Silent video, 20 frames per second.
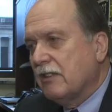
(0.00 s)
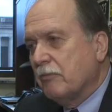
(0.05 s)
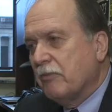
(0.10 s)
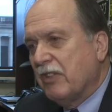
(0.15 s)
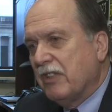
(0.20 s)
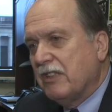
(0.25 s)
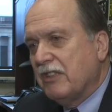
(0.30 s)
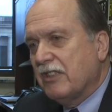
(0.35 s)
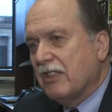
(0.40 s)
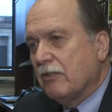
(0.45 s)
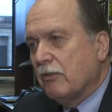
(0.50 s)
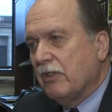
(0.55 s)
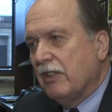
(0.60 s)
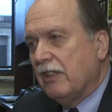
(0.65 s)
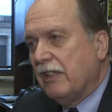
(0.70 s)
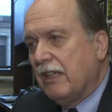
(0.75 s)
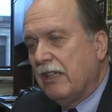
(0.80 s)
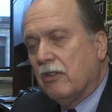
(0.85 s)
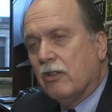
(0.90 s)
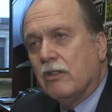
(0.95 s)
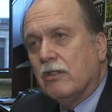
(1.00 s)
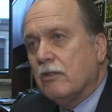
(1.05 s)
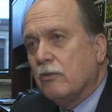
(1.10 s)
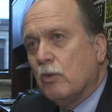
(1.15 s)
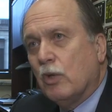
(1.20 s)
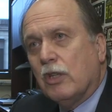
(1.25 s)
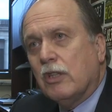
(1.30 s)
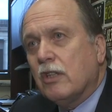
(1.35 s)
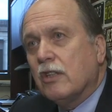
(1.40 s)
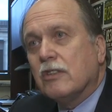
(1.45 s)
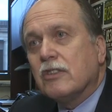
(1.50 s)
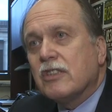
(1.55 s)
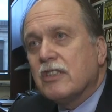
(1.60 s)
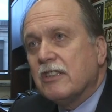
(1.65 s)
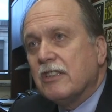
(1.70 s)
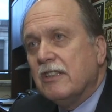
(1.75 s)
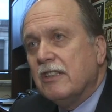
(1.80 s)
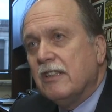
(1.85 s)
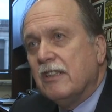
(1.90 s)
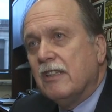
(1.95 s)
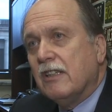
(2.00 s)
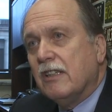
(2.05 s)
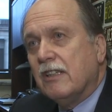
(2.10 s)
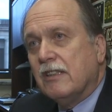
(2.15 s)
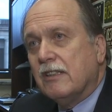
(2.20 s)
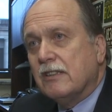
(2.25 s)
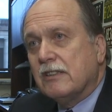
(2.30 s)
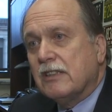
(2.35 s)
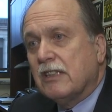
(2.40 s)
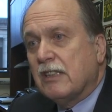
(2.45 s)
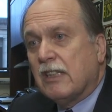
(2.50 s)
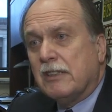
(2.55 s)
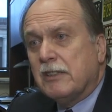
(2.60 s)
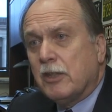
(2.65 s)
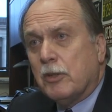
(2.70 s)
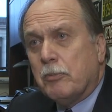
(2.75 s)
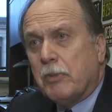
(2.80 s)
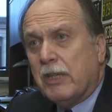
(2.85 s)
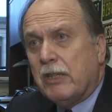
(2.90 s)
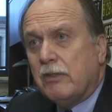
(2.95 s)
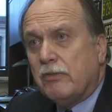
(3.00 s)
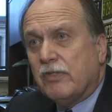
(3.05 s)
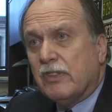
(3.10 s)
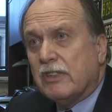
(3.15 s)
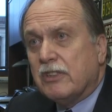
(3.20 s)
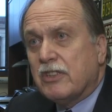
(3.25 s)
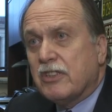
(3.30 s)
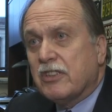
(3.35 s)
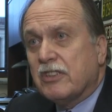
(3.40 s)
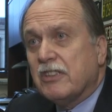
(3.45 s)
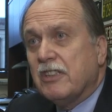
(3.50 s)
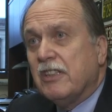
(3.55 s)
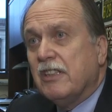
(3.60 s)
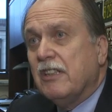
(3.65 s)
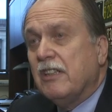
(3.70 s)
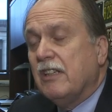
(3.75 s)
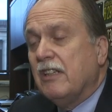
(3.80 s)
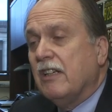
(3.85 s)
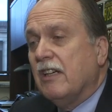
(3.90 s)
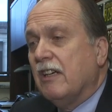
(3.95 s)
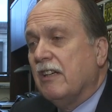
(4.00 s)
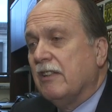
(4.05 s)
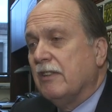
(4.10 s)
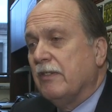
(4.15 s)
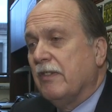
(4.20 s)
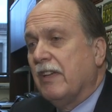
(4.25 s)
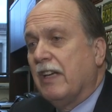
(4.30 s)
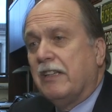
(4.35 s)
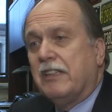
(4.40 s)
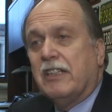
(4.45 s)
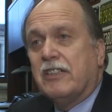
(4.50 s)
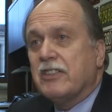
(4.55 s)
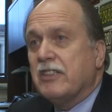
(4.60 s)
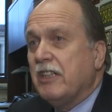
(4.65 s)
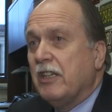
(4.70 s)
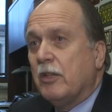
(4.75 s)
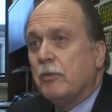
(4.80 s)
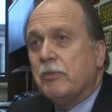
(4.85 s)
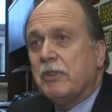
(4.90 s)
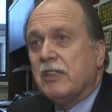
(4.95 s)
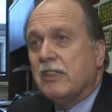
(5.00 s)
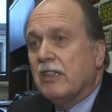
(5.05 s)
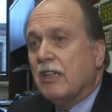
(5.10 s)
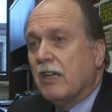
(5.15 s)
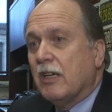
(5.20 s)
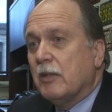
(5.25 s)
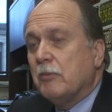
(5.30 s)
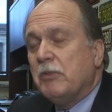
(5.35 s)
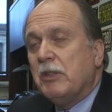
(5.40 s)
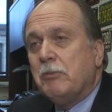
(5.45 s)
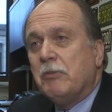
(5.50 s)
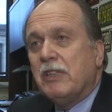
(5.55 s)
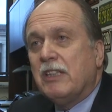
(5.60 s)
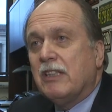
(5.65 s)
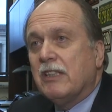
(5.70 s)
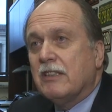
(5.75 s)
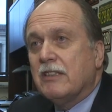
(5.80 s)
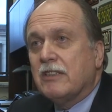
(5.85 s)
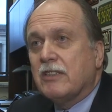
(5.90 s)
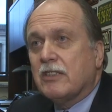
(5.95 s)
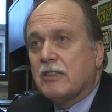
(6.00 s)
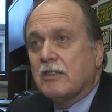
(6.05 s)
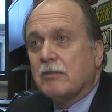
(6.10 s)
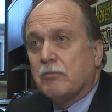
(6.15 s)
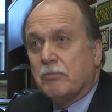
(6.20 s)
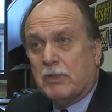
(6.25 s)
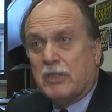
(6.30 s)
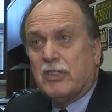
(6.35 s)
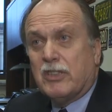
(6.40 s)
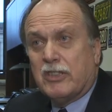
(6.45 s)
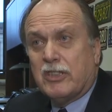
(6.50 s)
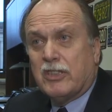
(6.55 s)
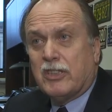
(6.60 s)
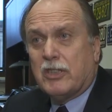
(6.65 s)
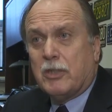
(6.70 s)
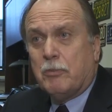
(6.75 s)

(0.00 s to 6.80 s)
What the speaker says: some things that really hurt workers, cut their benefits. That doesn't help the economy because businesses